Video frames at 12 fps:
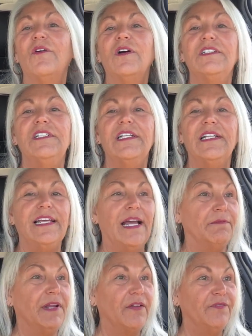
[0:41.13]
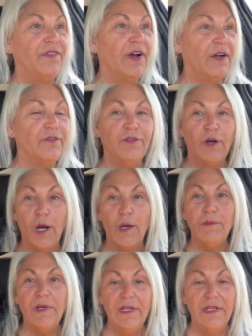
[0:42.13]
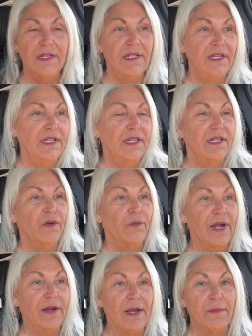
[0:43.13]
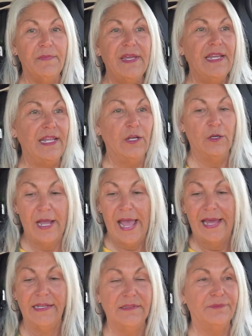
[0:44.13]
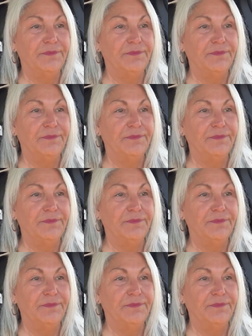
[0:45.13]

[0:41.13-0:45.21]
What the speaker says: Fortunately, I'm not far from where I'm meeting her at.